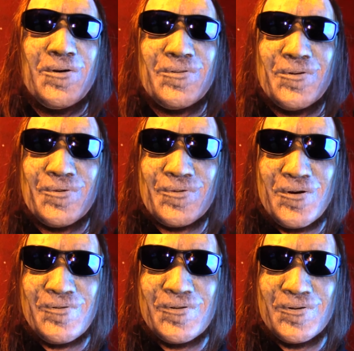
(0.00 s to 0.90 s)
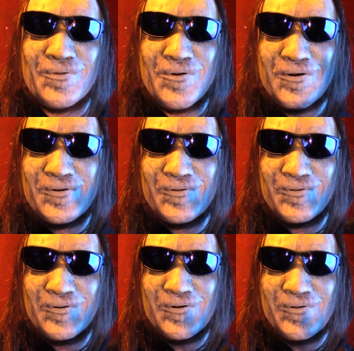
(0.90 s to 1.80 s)
as I was driving down the right-hand
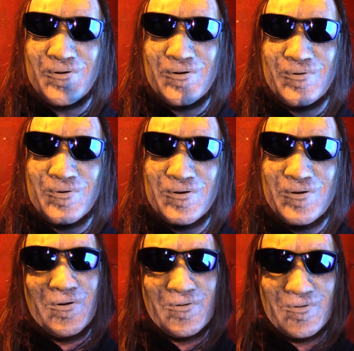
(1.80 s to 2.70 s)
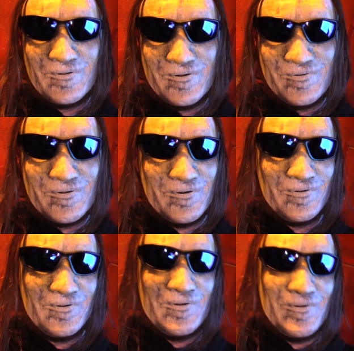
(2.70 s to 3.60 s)
side of the highway, on the left-hand
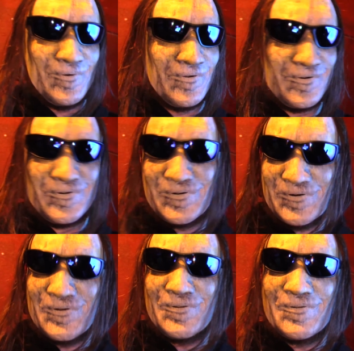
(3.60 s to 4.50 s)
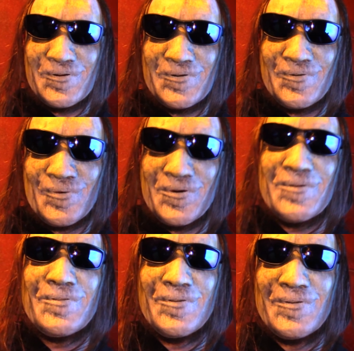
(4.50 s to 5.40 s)
side there was a deer standing
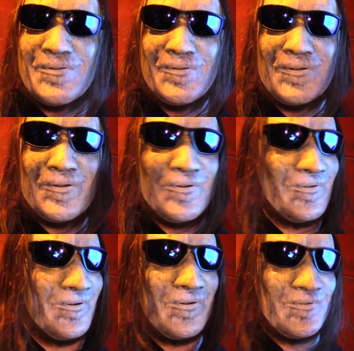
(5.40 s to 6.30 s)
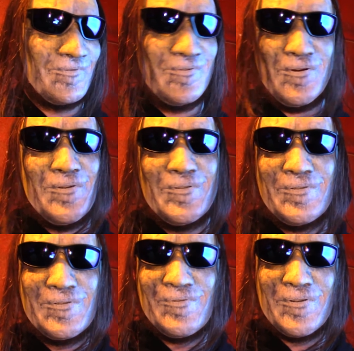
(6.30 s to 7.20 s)
right there. And I
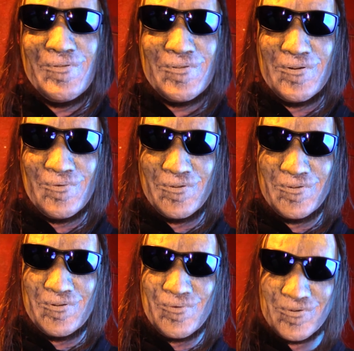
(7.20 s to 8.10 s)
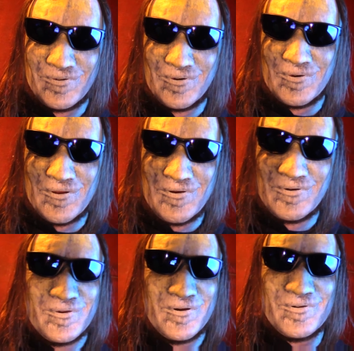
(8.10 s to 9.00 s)
didn't even have time to see him or slow
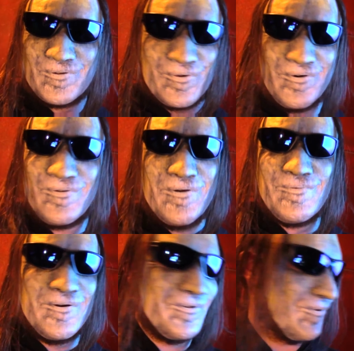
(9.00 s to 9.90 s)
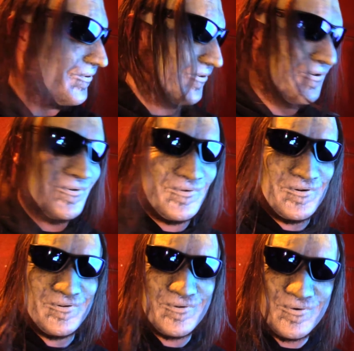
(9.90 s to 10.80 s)
down. I just drove right past him and saw him out
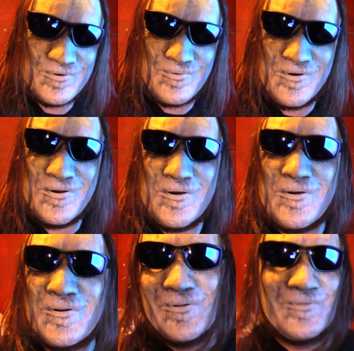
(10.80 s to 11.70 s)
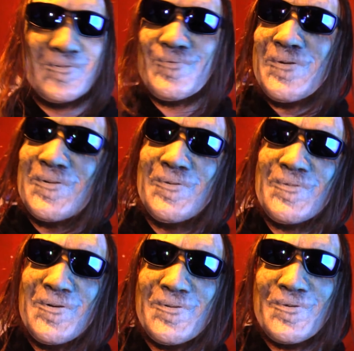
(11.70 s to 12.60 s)
of the corner of my eye. I was thinking, man, that was kind of